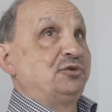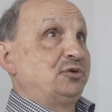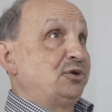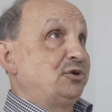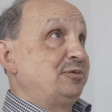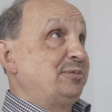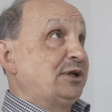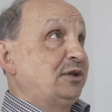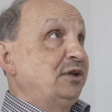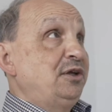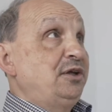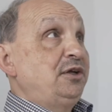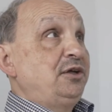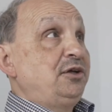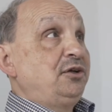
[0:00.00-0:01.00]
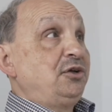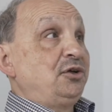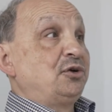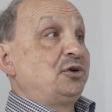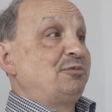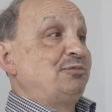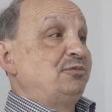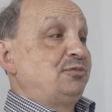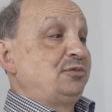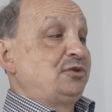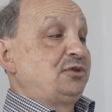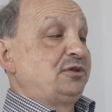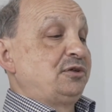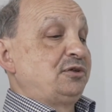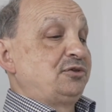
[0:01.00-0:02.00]
the road. But
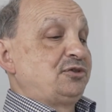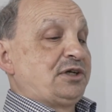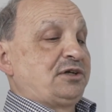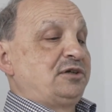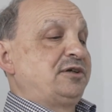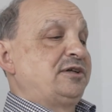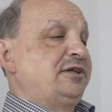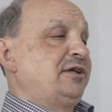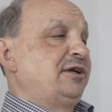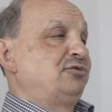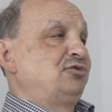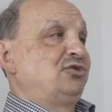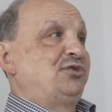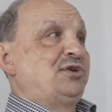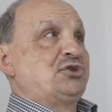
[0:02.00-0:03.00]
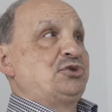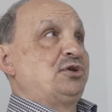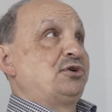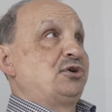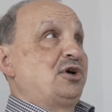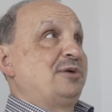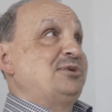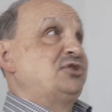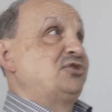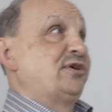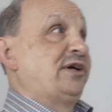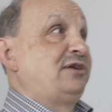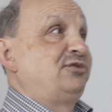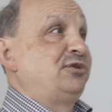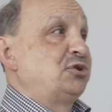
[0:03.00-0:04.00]
technically, you have to face the oncoming
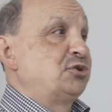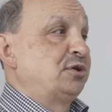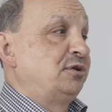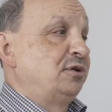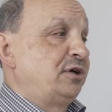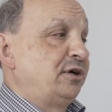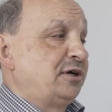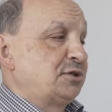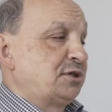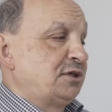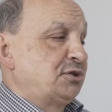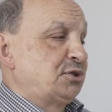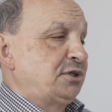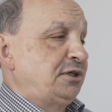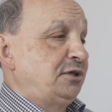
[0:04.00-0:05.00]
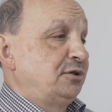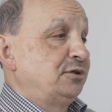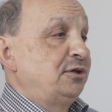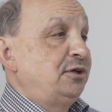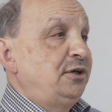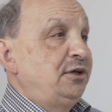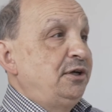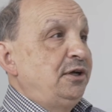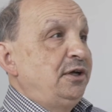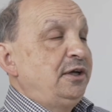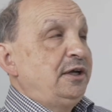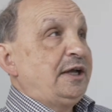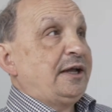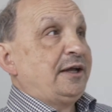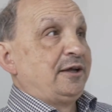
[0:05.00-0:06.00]
traffic so the cars can see you.
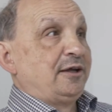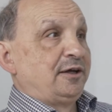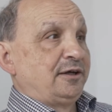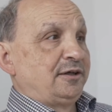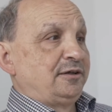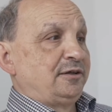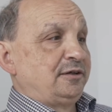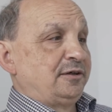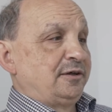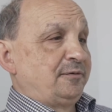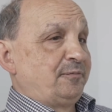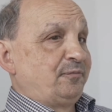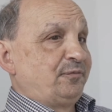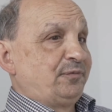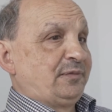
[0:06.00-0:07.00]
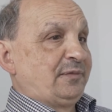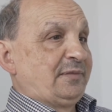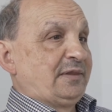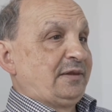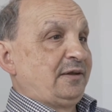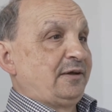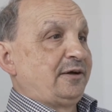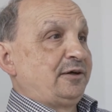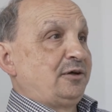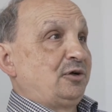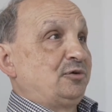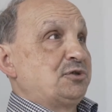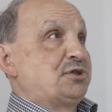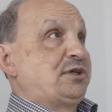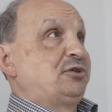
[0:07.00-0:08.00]
And I
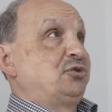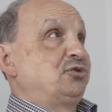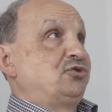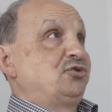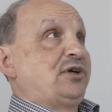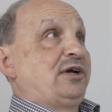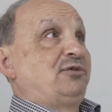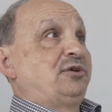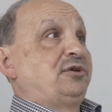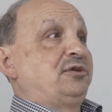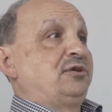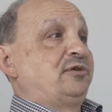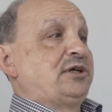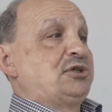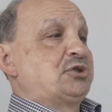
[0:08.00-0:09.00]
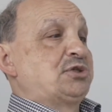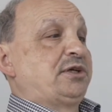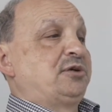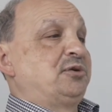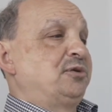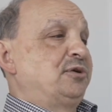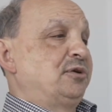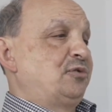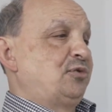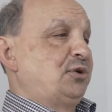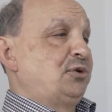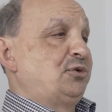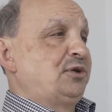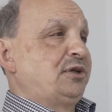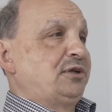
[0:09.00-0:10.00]
always like to travel on the right side of the
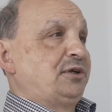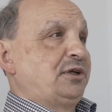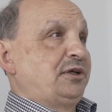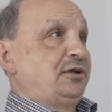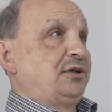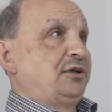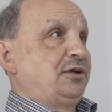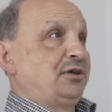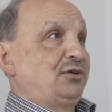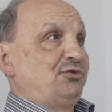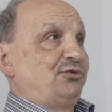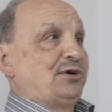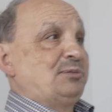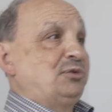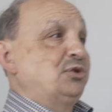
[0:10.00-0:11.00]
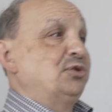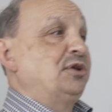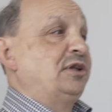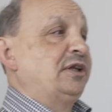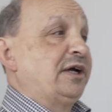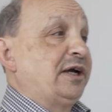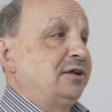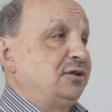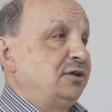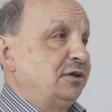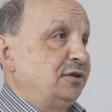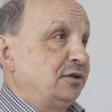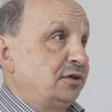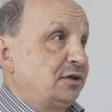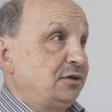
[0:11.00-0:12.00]
road, and if I'm doing that,
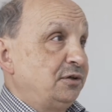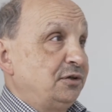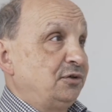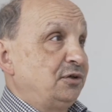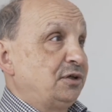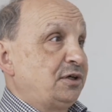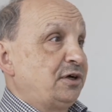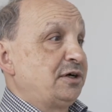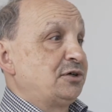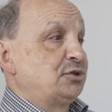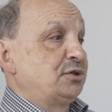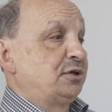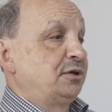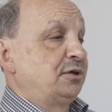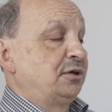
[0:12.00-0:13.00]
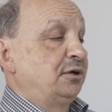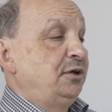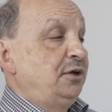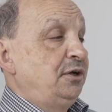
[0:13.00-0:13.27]
then the cars are,